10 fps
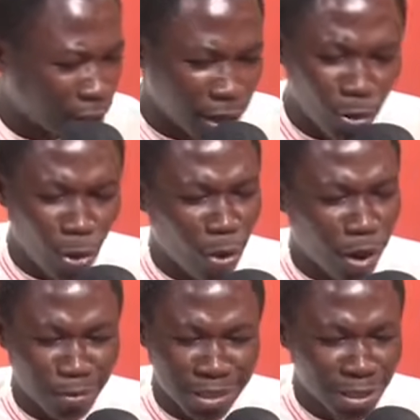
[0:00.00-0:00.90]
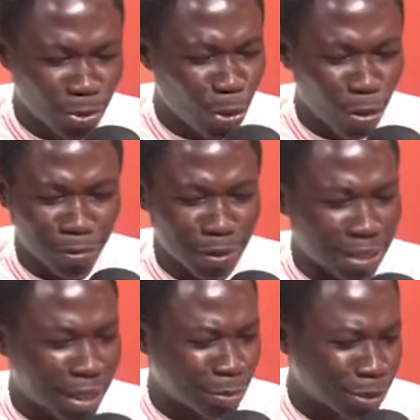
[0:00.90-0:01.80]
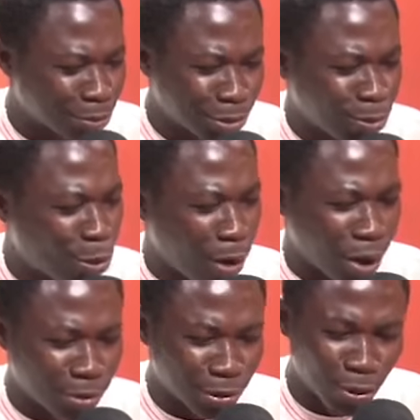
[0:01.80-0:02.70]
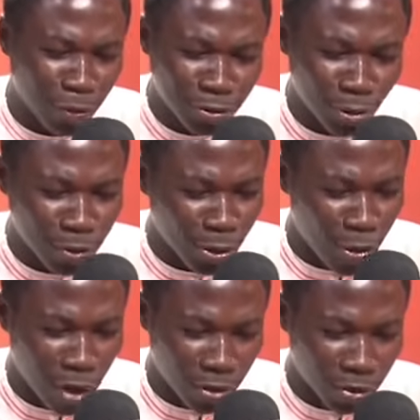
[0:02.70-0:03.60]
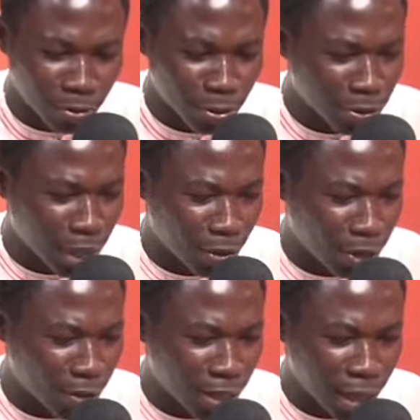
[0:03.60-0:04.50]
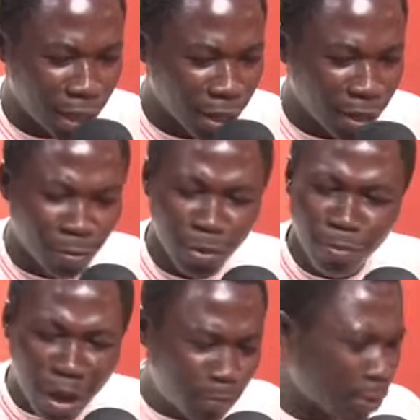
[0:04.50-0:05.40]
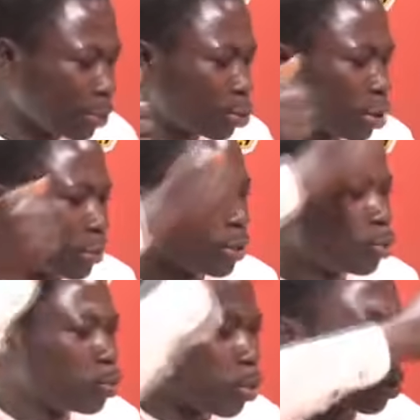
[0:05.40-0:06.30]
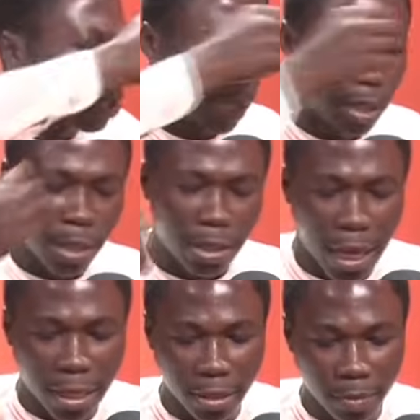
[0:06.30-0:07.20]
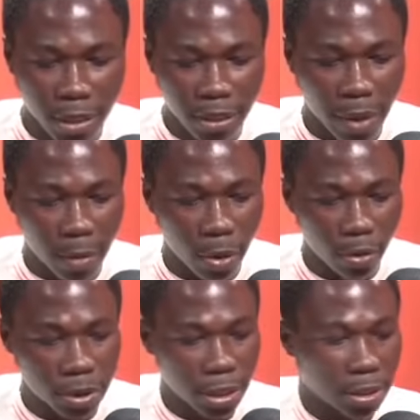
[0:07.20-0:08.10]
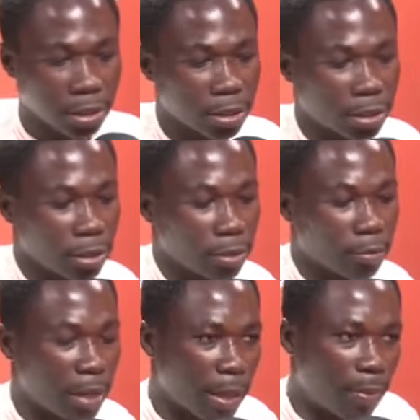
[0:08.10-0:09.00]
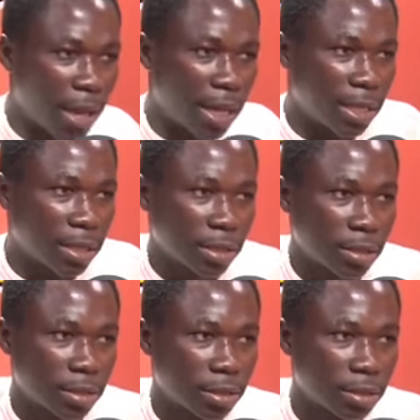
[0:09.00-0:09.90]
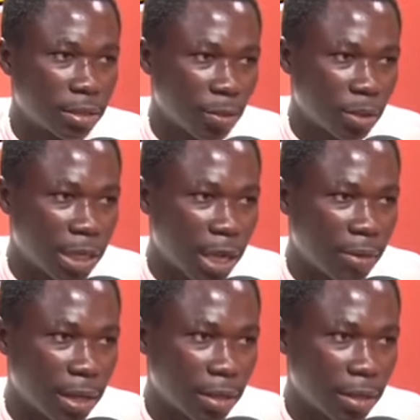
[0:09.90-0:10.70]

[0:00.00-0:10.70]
go me see go that time them see go away crumb be we go away me me say away ya me ma pen from the wall like me dey my boy saying bebe pai na mo jaba